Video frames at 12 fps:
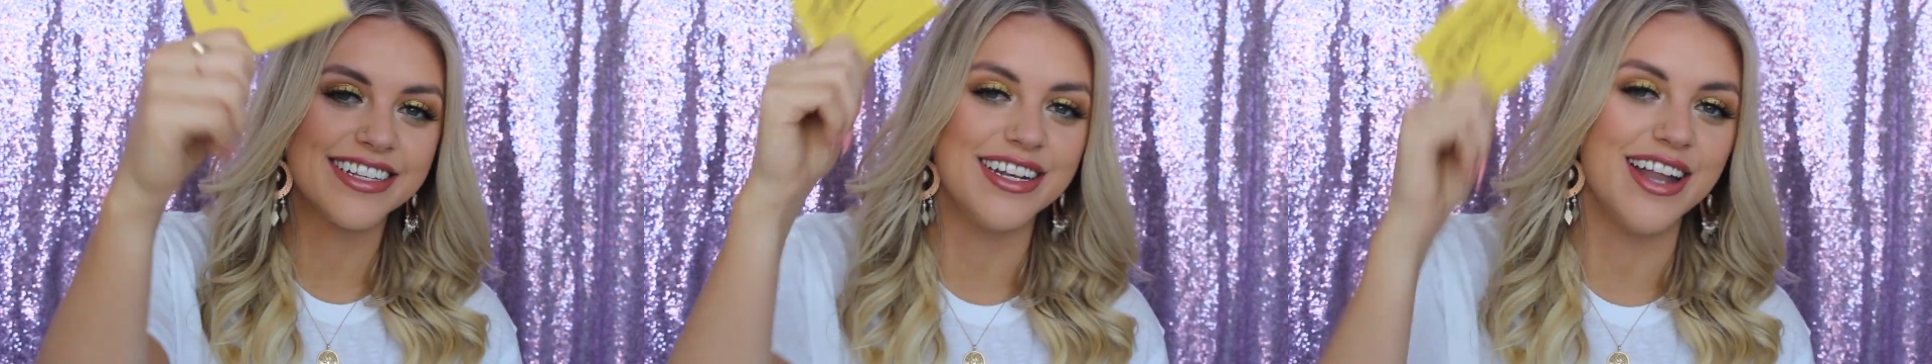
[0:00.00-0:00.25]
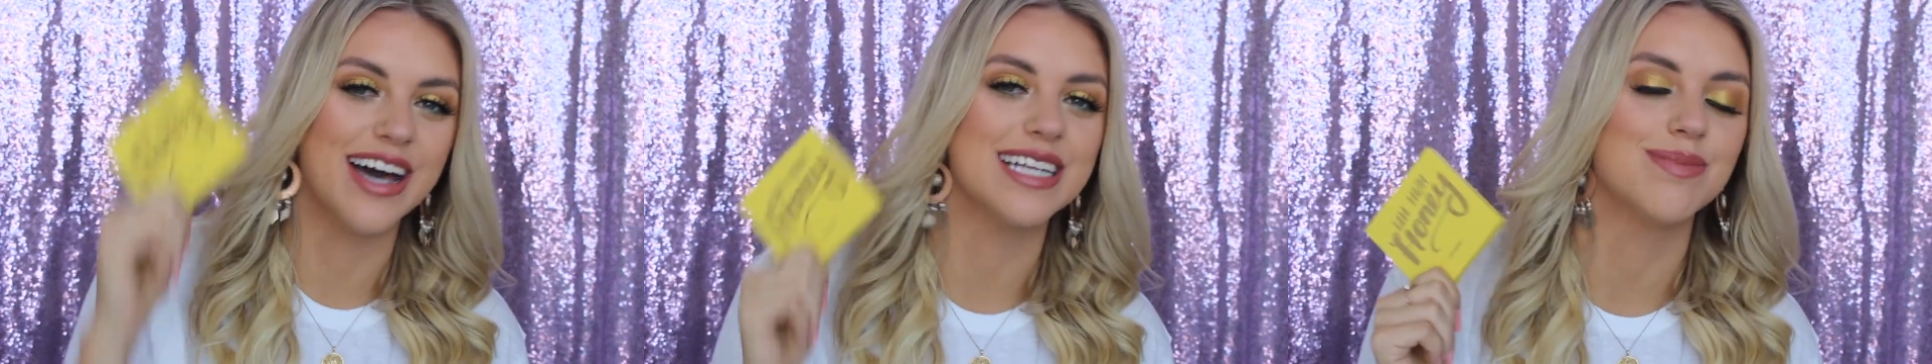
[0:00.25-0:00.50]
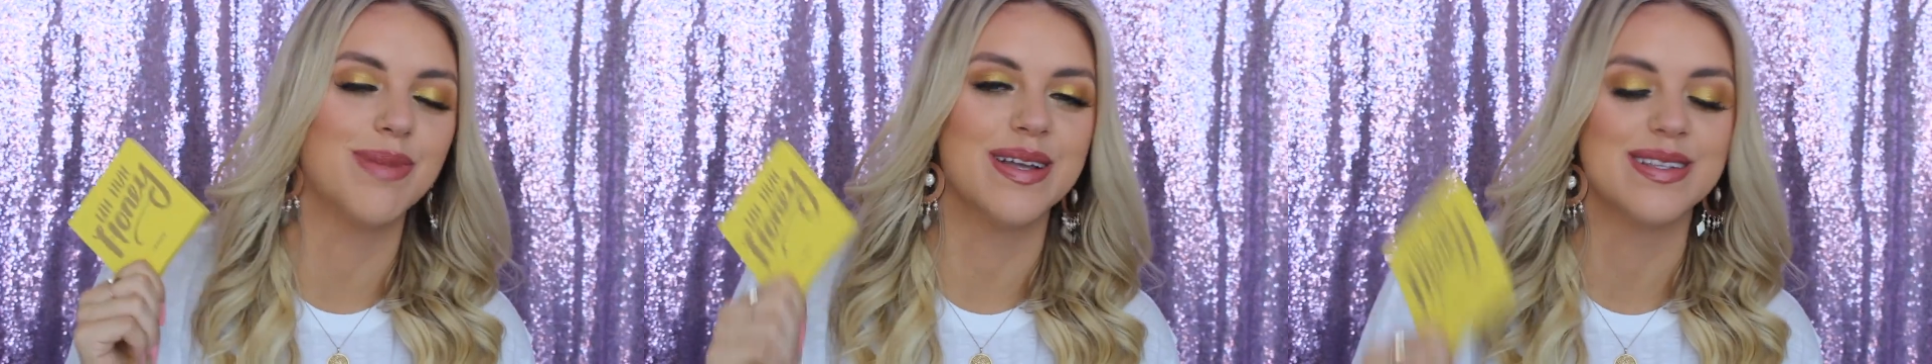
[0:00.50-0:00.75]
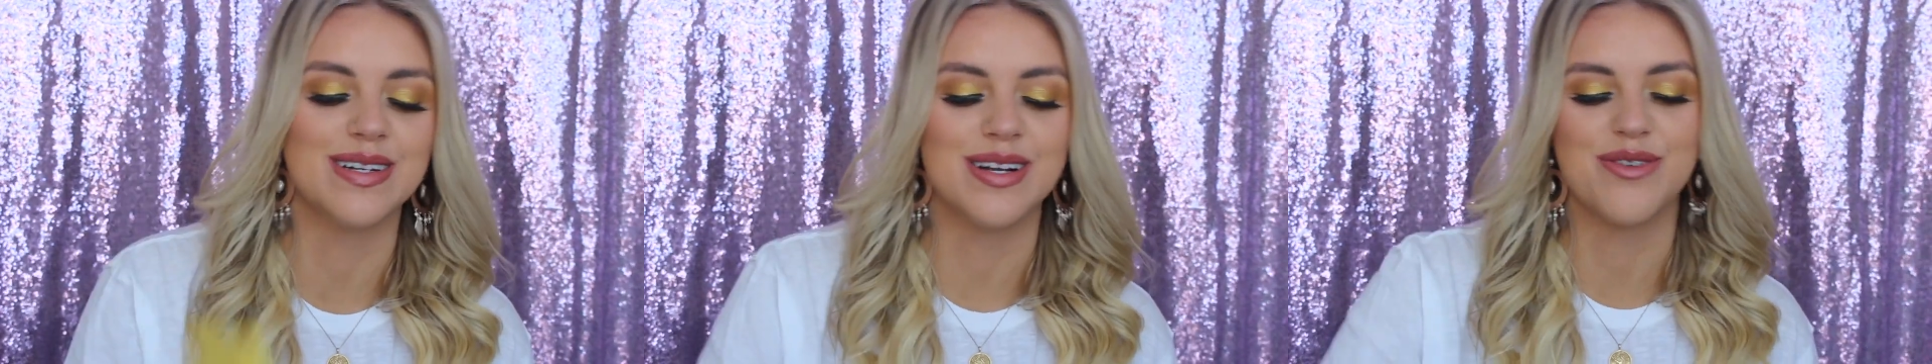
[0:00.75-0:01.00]
Not
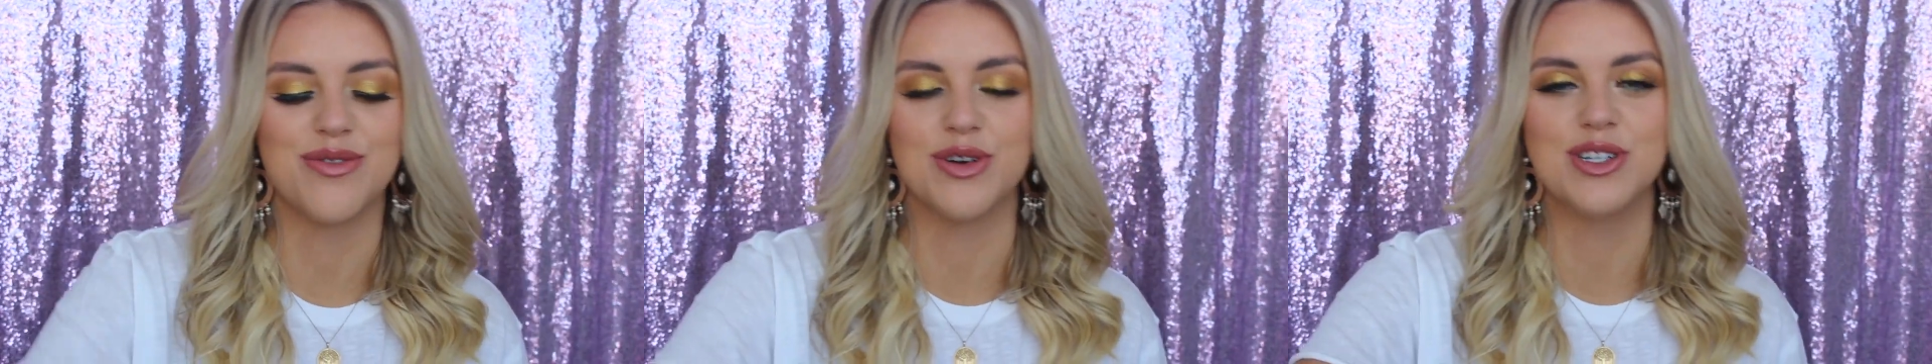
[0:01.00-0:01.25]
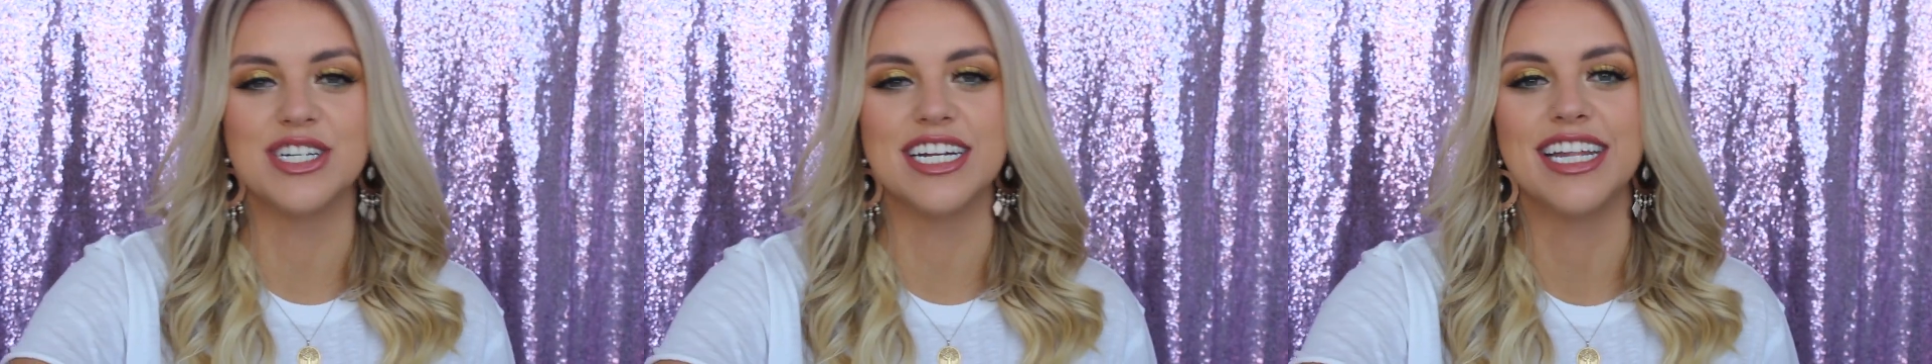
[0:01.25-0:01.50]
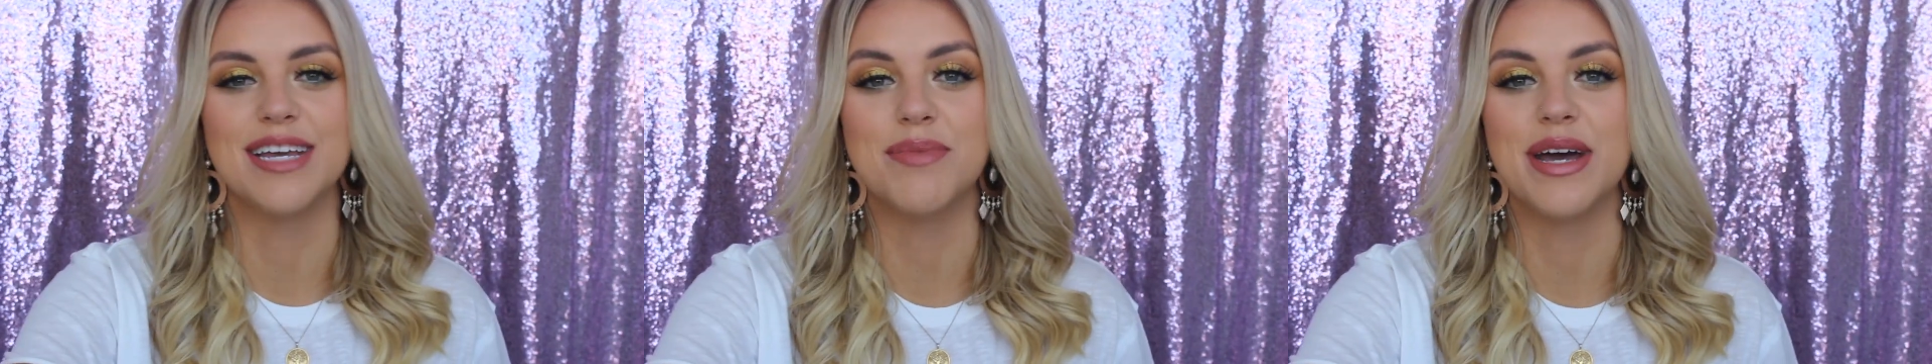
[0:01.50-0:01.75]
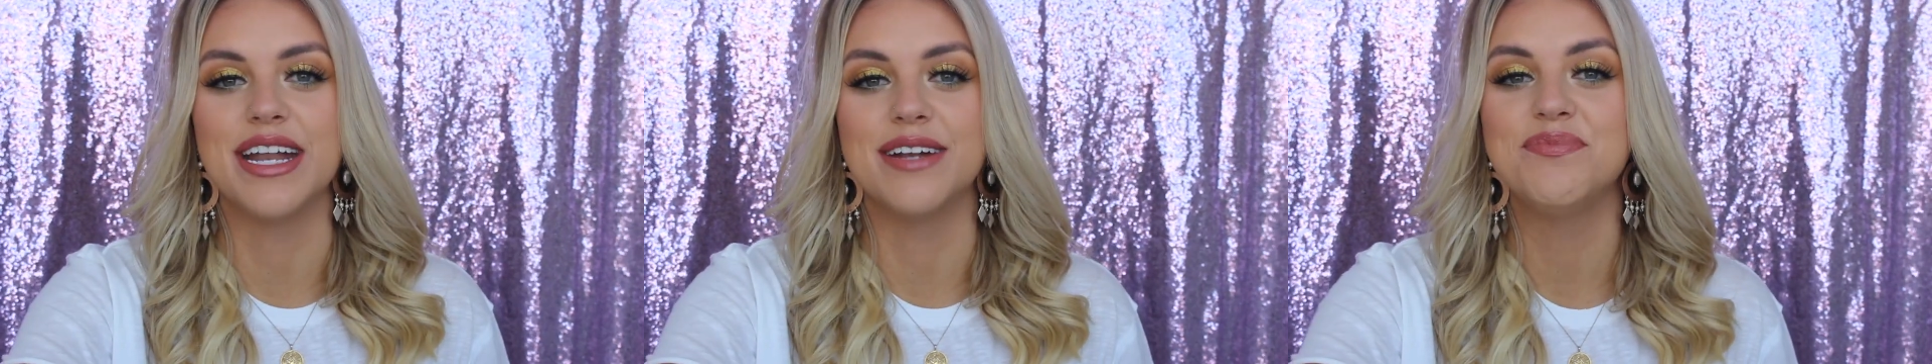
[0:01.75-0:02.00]
sponsored, unfortunately,
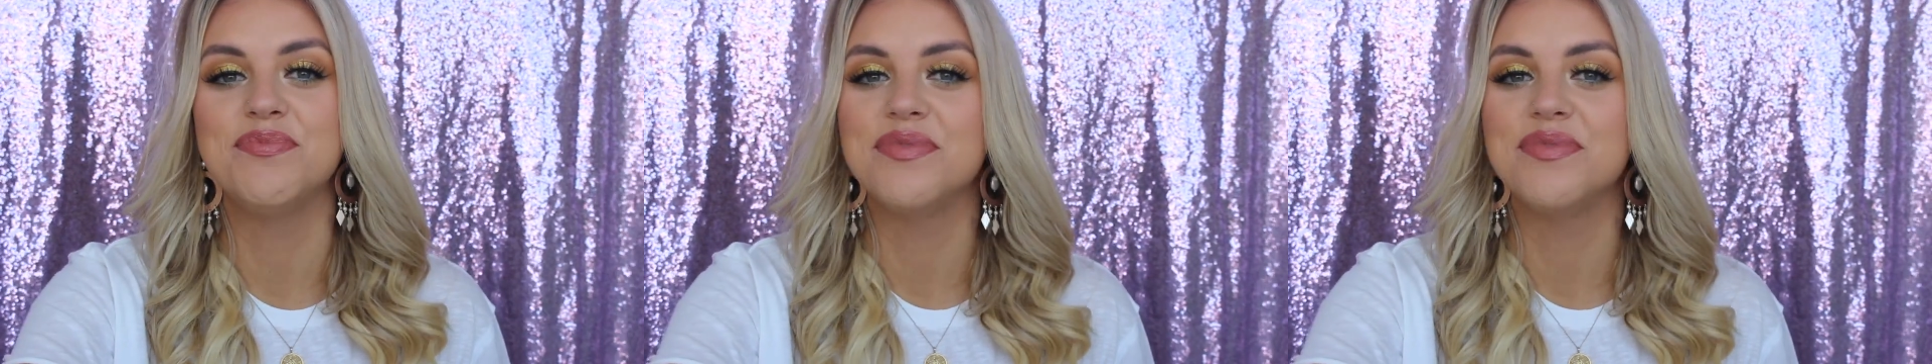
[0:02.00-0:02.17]
but